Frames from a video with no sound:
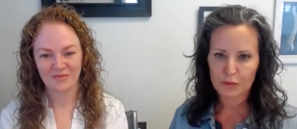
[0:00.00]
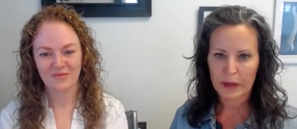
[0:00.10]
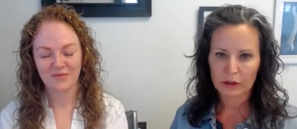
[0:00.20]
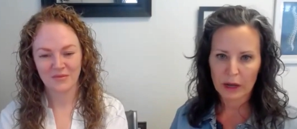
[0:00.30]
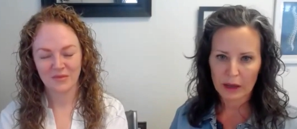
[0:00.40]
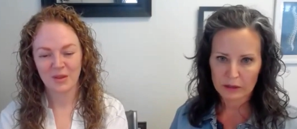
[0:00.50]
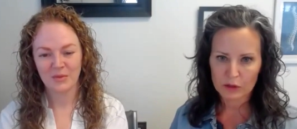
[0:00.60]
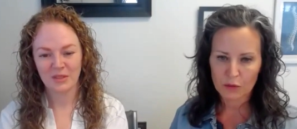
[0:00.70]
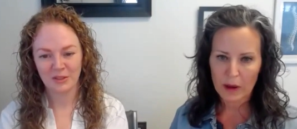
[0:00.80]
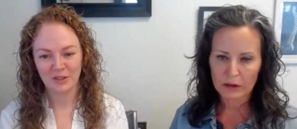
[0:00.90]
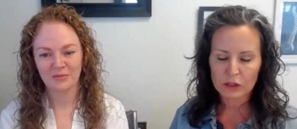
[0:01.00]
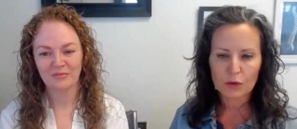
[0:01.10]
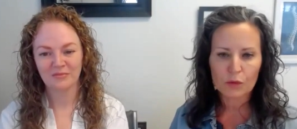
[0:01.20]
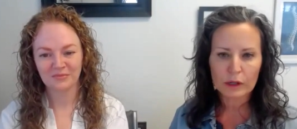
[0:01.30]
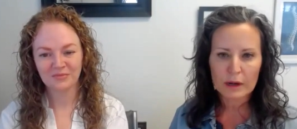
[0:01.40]
Speaker 1: better as well. So
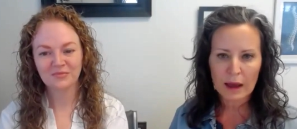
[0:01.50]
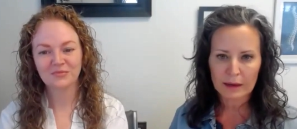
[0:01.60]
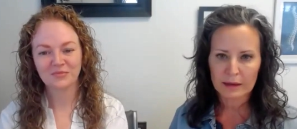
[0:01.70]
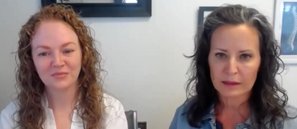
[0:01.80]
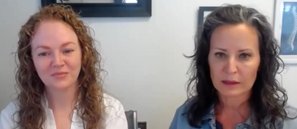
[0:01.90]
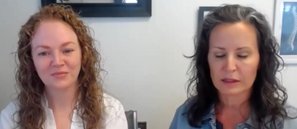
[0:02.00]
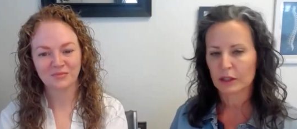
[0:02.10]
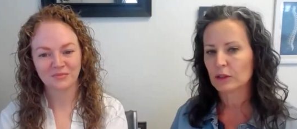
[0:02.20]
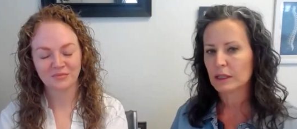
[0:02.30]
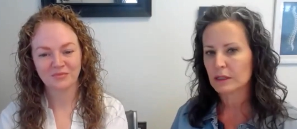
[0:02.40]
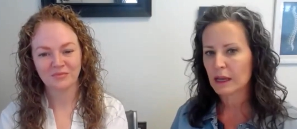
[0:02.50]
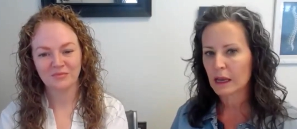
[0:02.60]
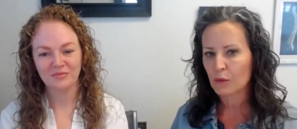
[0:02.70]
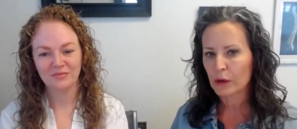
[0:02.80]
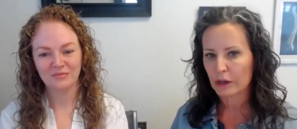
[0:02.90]
we're not necessarily
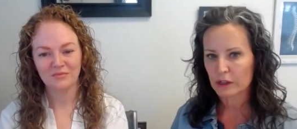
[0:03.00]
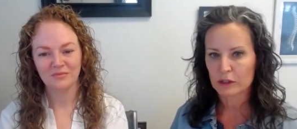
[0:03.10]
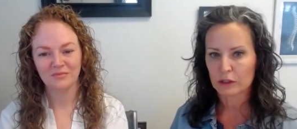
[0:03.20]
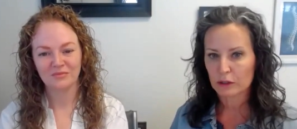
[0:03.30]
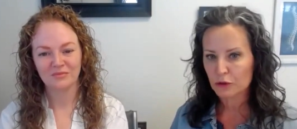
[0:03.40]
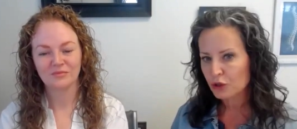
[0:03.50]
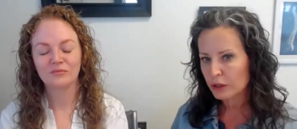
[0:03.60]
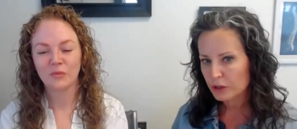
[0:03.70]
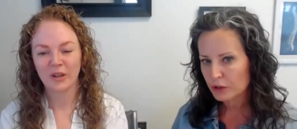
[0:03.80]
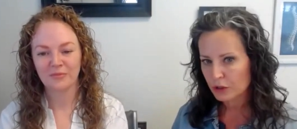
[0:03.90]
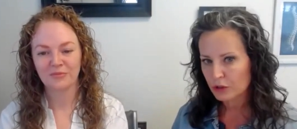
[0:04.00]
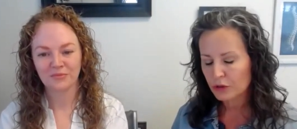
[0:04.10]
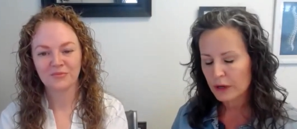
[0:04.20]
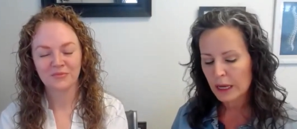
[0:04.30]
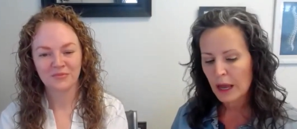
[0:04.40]
saying we are a solution to
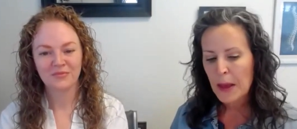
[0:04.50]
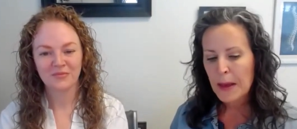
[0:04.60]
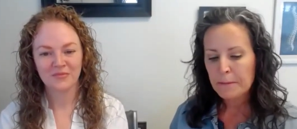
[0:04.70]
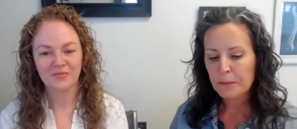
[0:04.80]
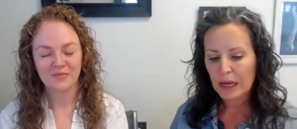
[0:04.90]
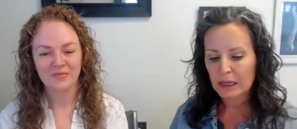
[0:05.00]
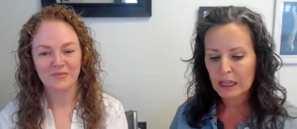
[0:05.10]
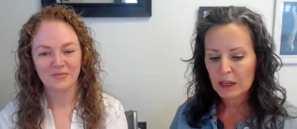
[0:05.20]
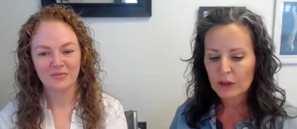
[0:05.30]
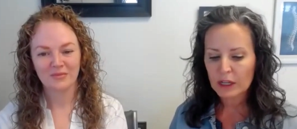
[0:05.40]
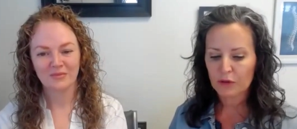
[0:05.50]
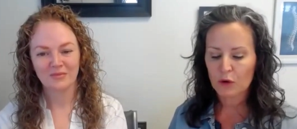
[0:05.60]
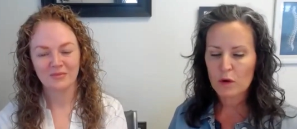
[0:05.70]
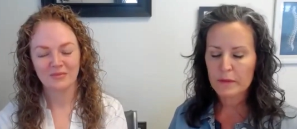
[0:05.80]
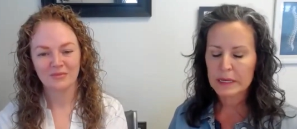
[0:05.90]
surgery, but even if a
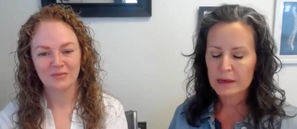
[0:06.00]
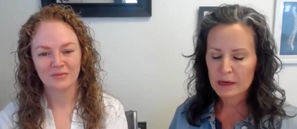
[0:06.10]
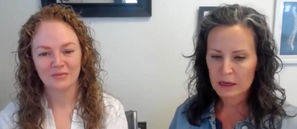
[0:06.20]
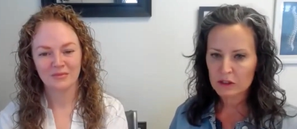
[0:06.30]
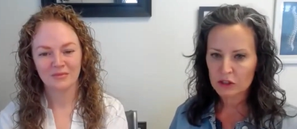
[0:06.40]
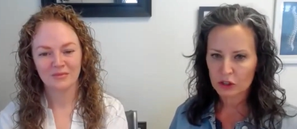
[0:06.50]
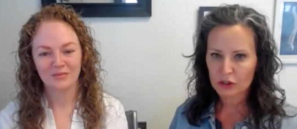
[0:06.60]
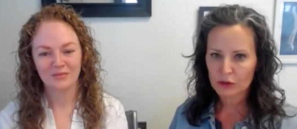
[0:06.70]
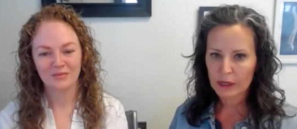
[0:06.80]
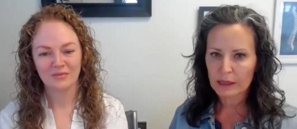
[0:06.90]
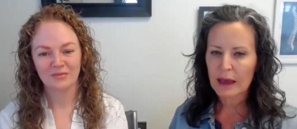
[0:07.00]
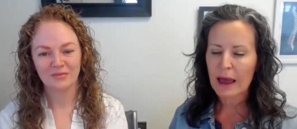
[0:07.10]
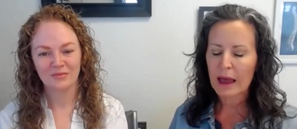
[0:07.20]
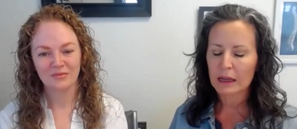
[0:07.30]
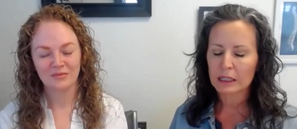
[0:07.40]
woman needs surgery,
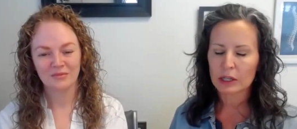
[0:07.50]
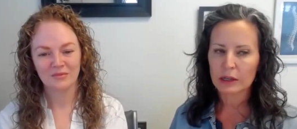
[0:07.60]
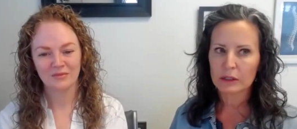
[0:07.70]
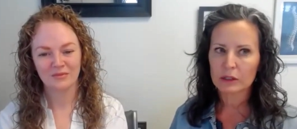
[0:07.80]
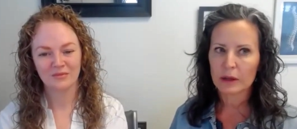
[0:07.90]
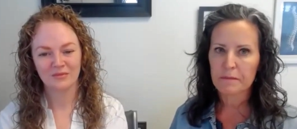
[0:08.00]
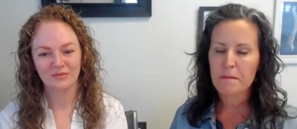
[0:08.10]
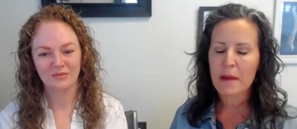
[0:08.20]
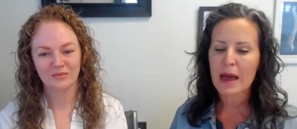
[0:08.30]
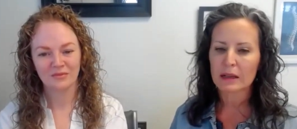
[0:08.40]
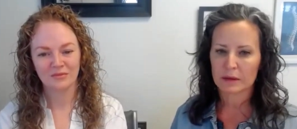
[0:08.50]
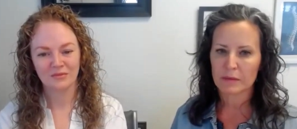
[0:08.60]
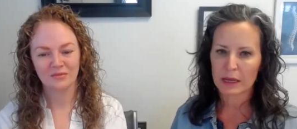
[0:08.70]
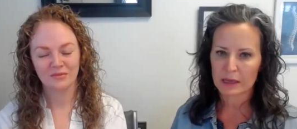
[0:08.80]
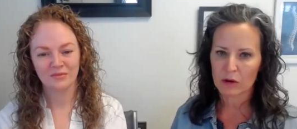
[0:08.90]
to
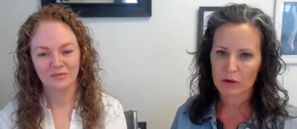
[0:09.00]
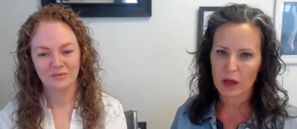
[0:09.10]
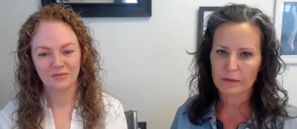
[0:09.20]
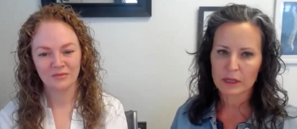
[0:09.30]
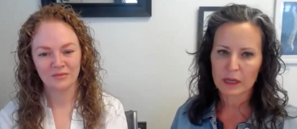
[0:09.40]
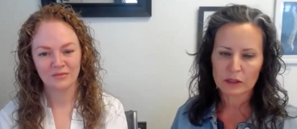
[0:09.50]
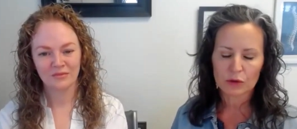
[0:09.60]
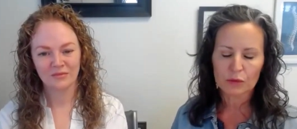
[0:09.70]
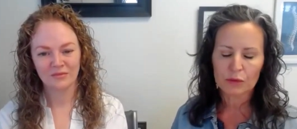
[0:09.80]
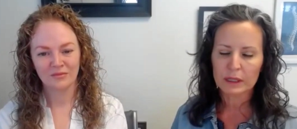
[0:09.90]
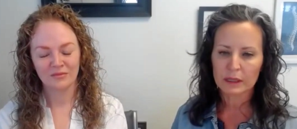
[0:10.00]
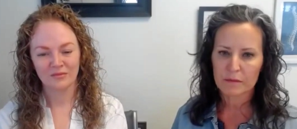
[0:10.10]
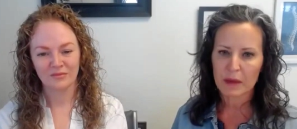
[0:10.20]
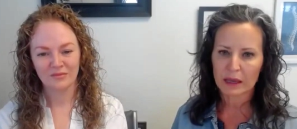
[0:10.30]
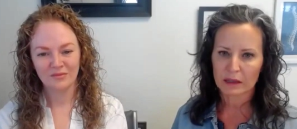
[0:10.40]
maximize outcomes and to really
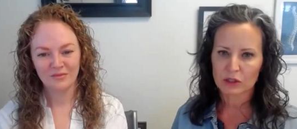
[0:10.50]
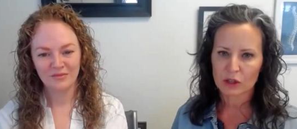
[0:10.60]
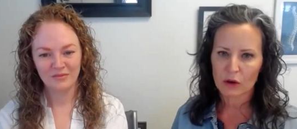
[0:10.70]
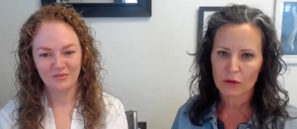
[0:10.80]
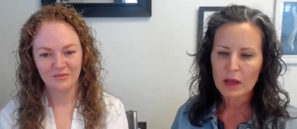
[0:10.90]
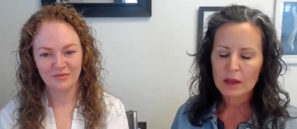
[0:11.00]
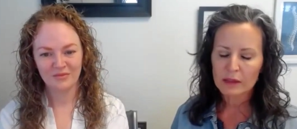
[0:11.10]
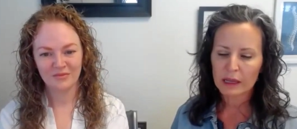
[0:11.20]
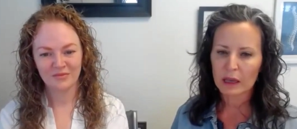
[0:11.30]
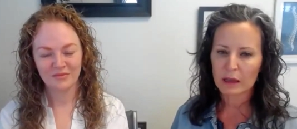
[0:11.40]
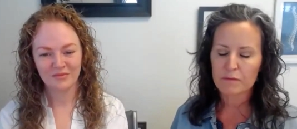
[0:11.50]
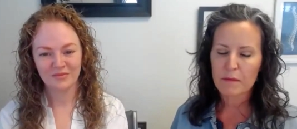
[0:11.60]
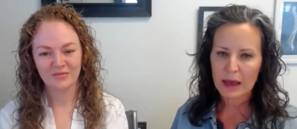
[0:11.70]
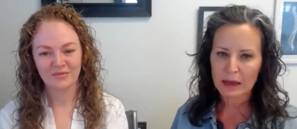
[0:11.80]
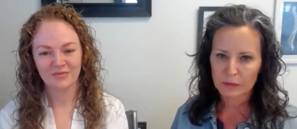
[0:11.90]
make it so they get
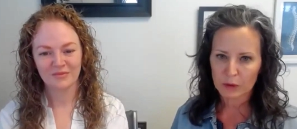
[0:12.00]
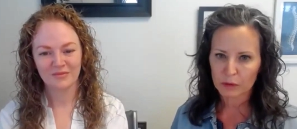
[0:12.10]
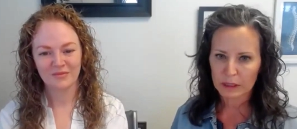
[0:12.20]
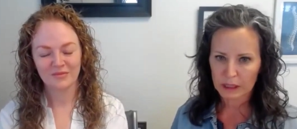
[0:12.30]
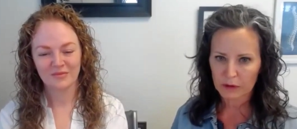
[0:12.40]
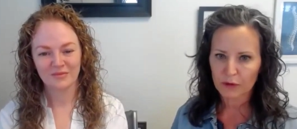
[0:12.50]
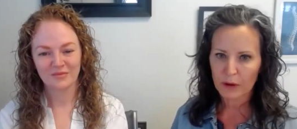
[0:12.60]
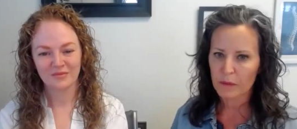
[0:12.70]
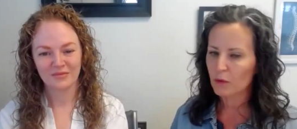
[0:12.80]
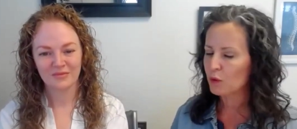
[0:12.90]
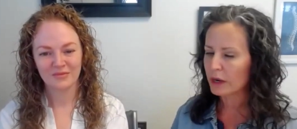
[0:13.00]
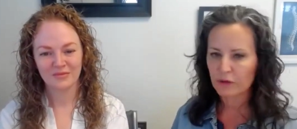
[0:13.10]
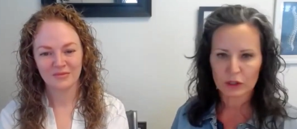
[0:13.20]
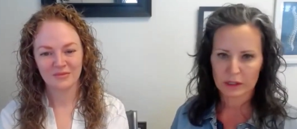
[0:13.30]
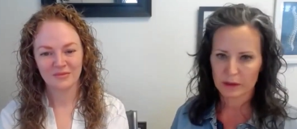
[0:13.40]
maximal relief from
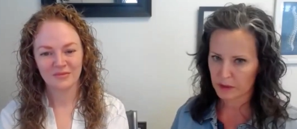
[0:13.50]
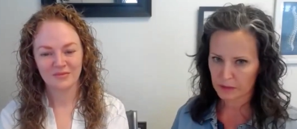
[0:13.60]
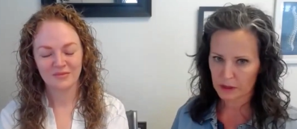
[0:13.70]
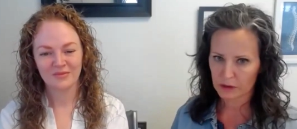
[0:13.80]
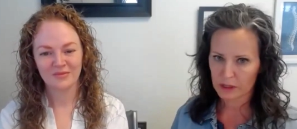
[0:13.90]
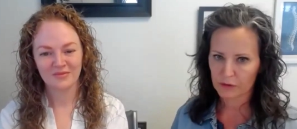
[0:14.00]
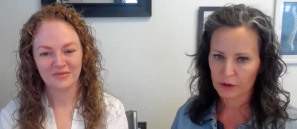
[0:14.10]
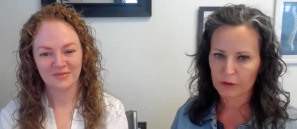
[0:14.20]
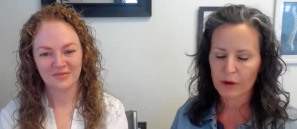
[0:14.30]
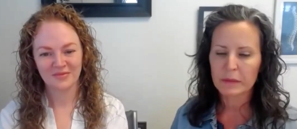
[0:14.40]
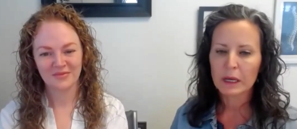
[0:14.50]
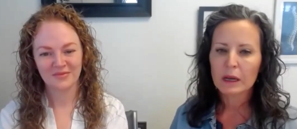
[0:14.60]
whatever symptoms they're suffering from,